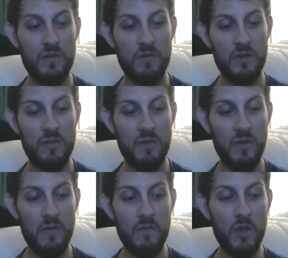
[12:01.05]
of
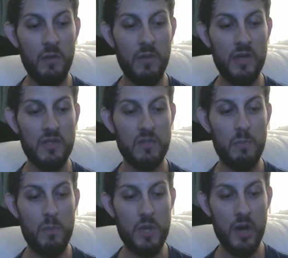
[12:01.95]
the film is
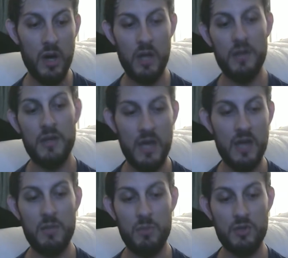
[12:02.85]
beyond
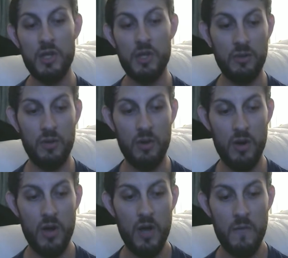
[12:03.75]
any
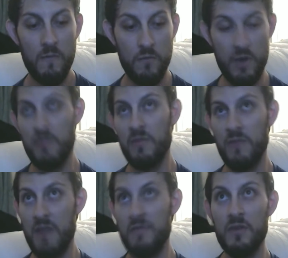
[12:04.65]
particular frame of
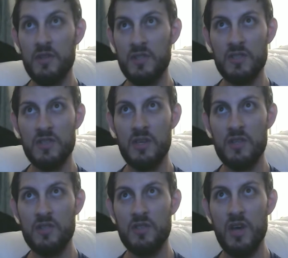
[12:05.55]
reference.
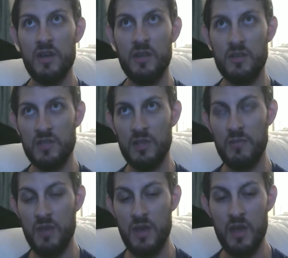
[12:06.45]
It's talking to
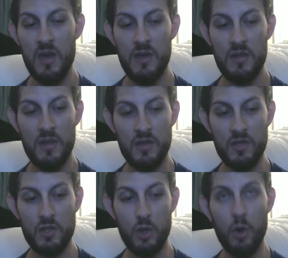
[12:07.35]
something that is
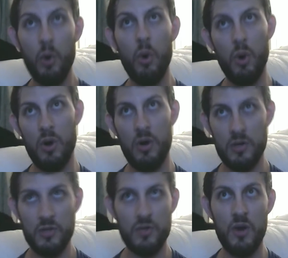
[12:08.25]
core
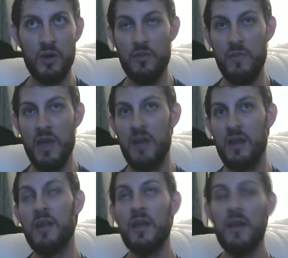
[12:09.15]
to our
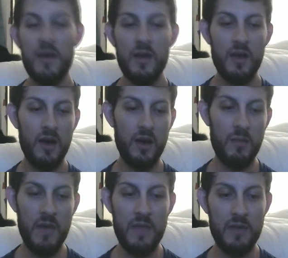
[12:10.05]
humanity.
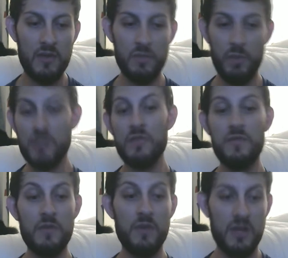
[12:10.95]
And there's a bunch of
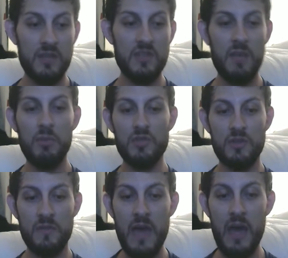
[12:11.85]
different examples of
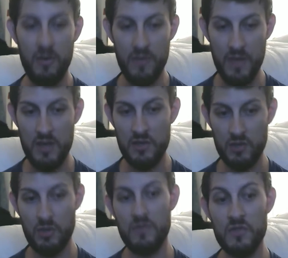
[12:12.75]
how they
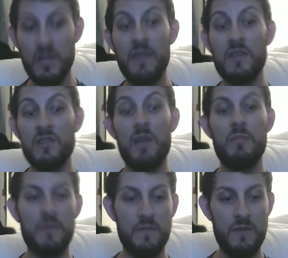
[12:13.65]
sort of set this up, if